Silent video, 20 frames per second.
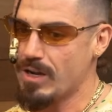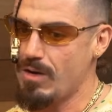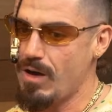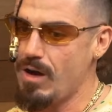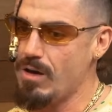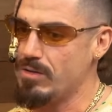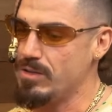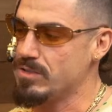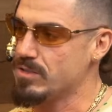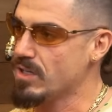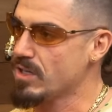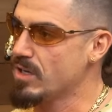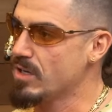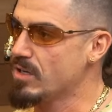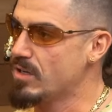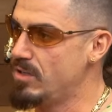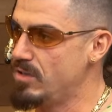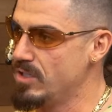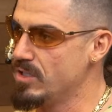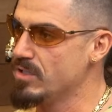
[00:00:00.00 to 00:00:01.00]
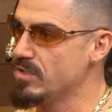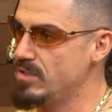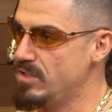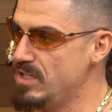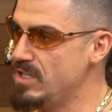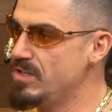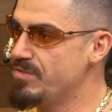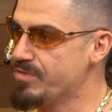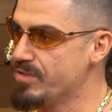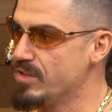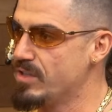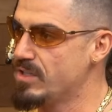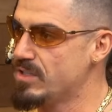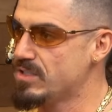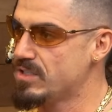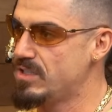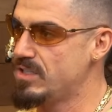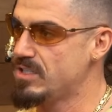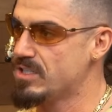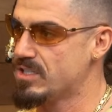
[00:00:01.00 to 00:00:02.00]
I go, oh, there's like a clear need for
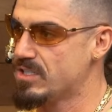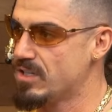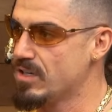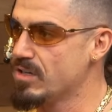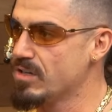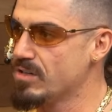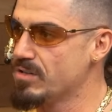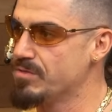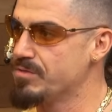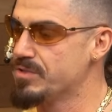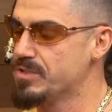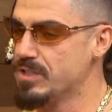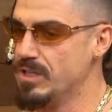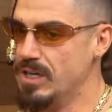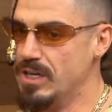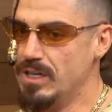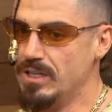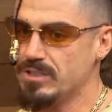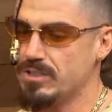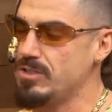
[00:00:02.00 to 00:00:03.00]
this. This serves.